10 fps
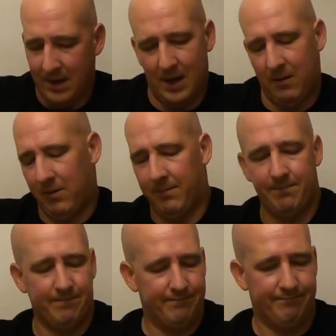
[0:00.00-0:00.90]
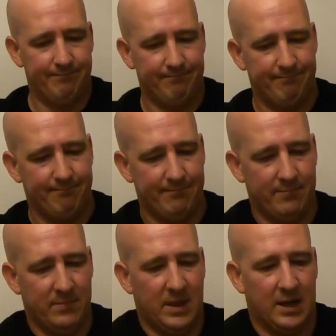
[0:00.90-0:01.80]
anyway,
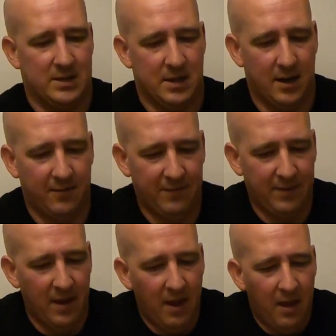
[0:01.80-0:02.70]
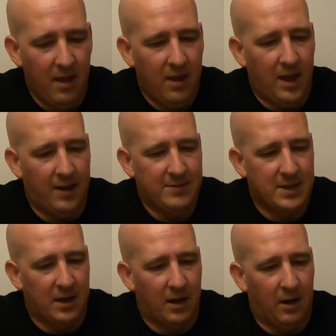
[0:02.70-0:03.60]
like I said, I've I've
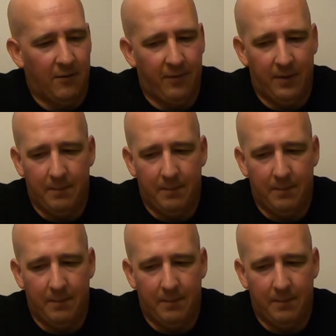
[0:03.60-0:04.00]
said enough.